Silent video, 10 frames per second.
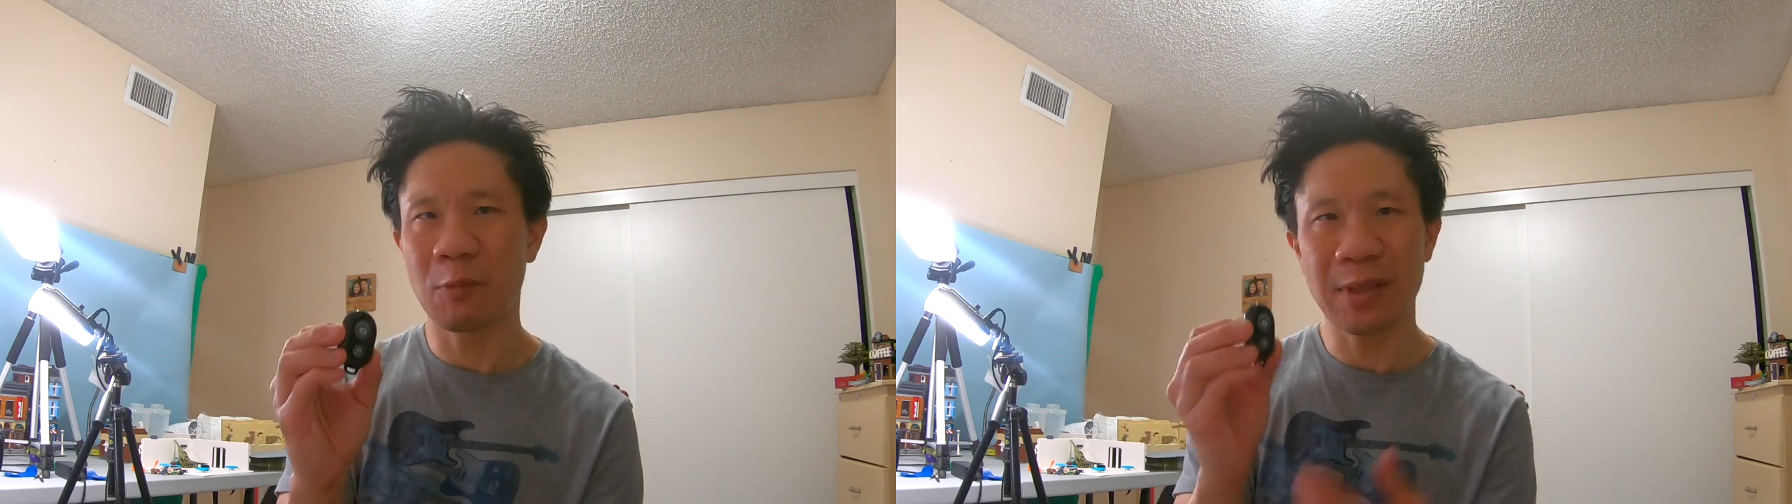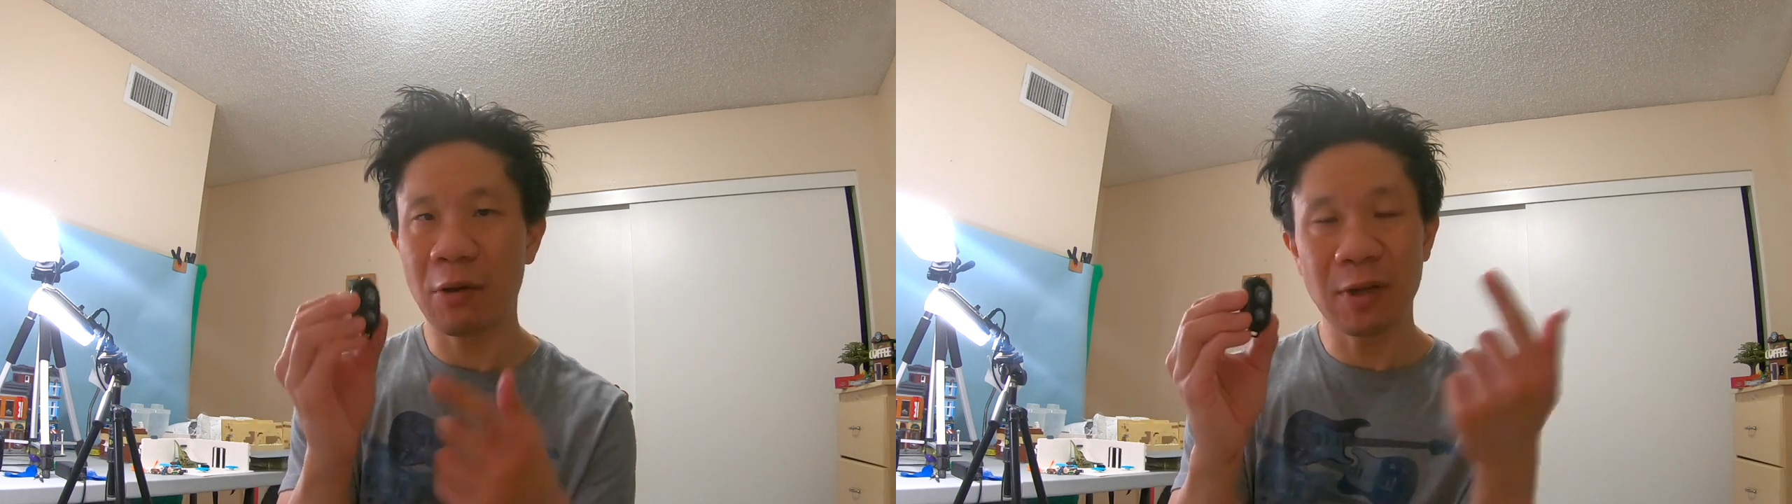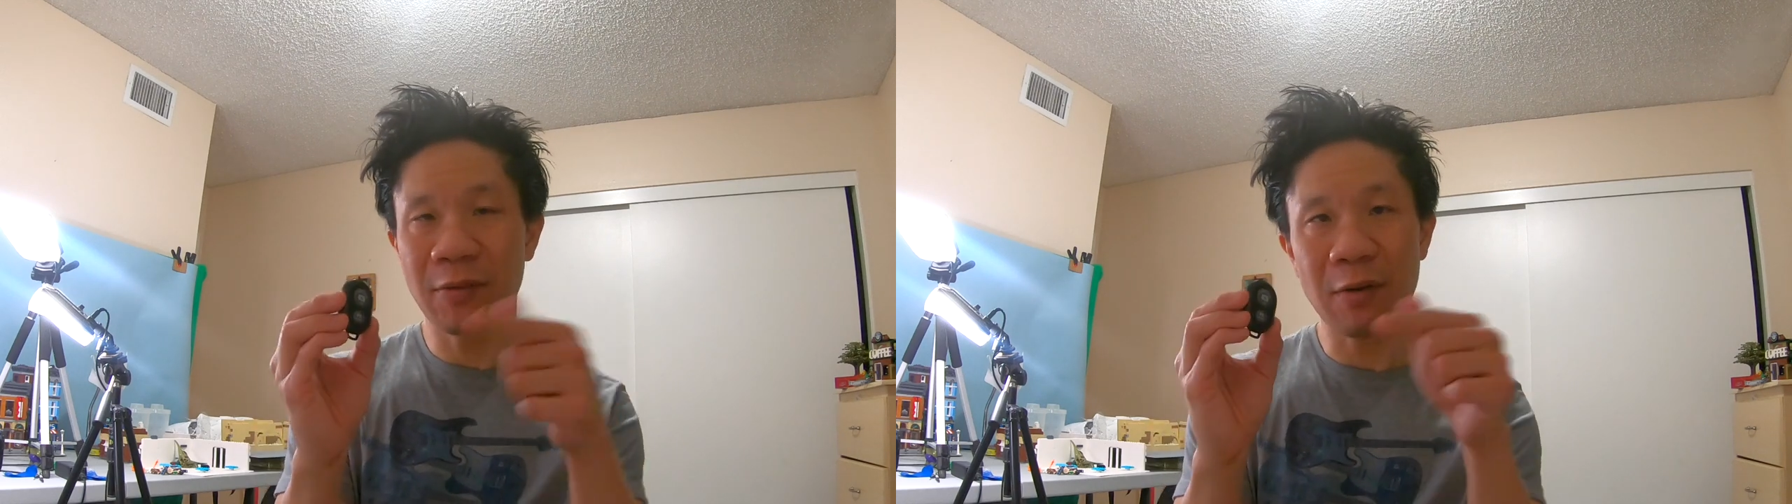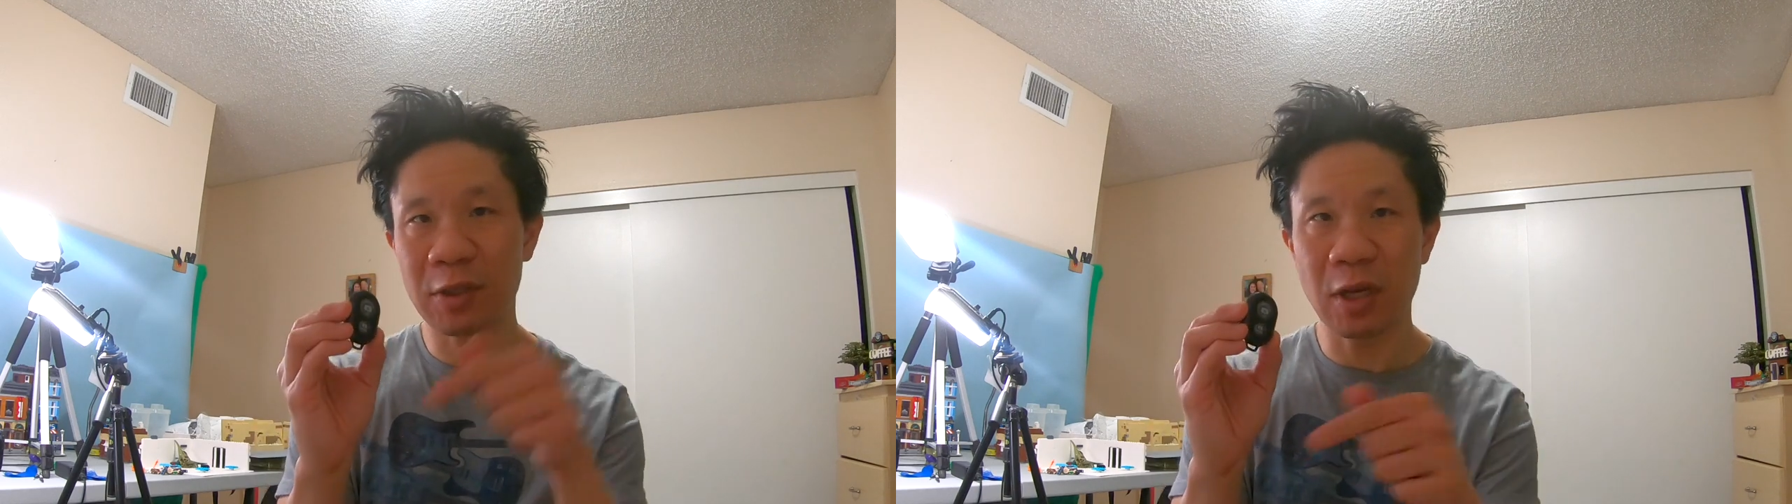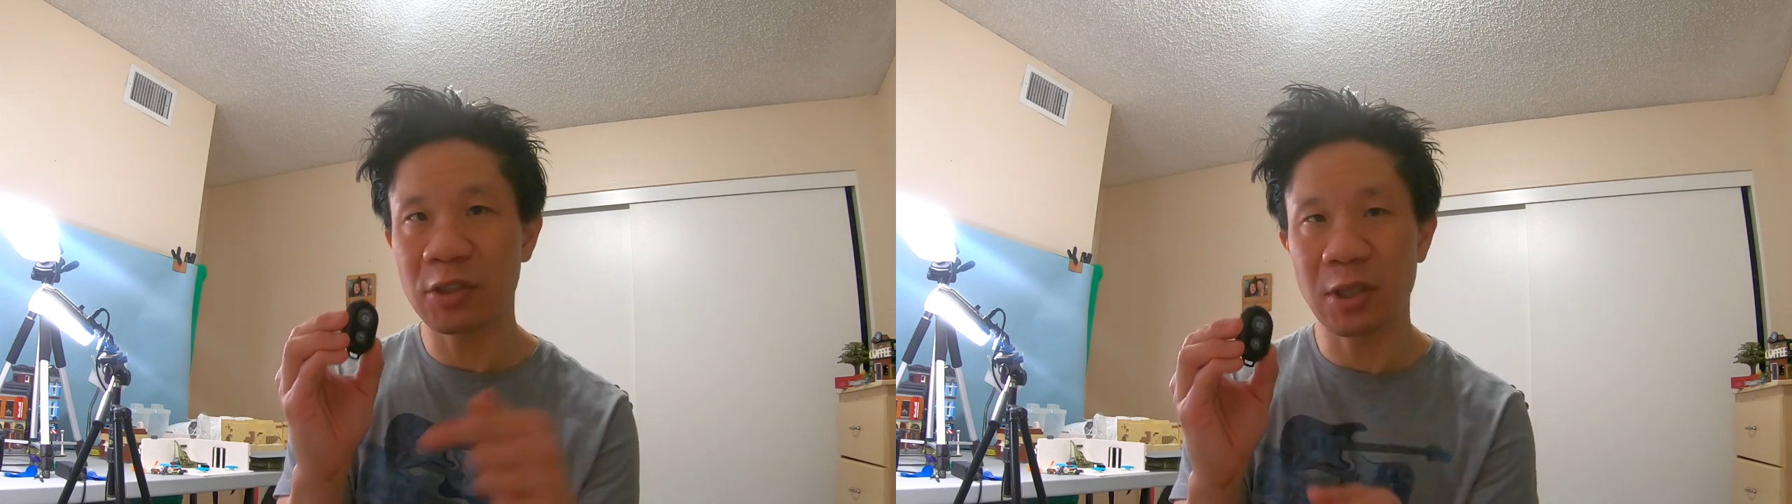without
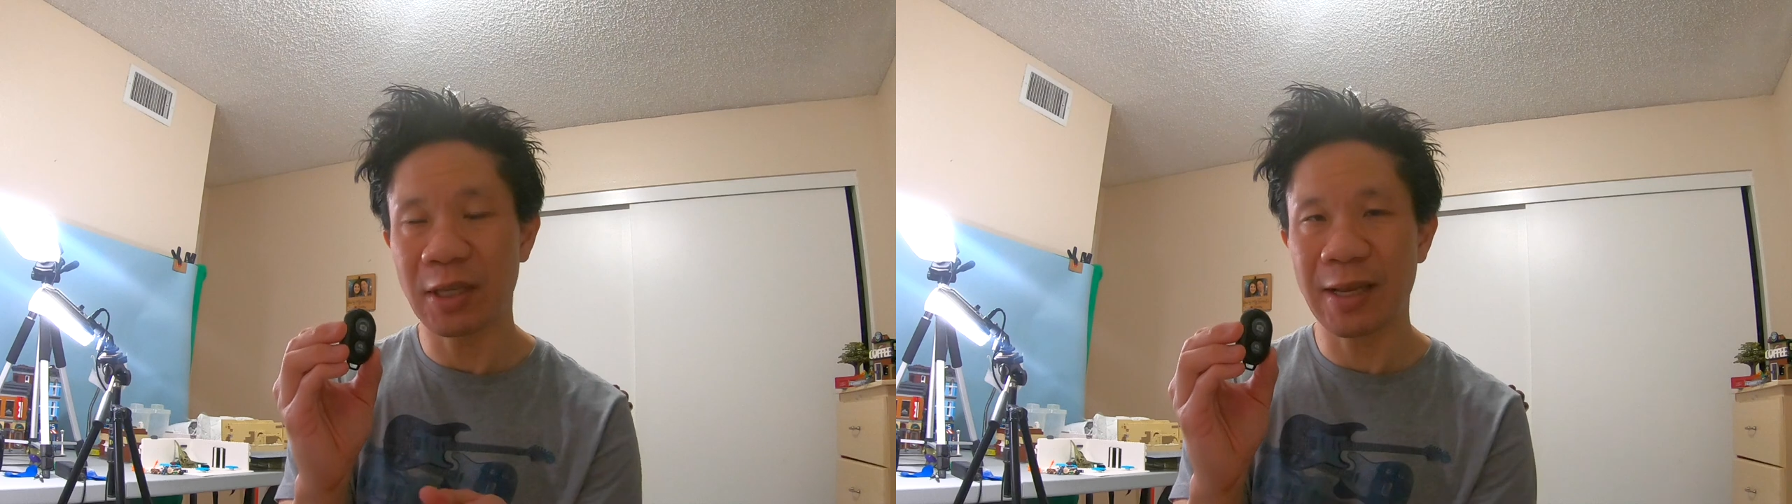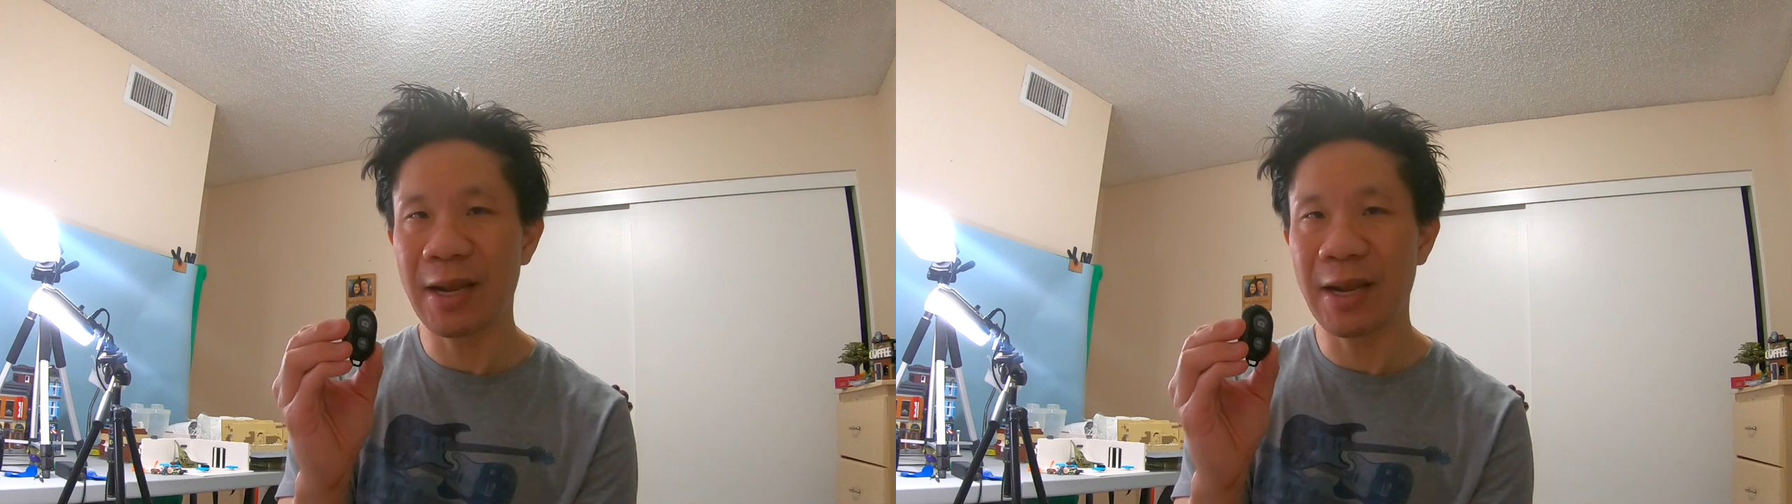ever touching the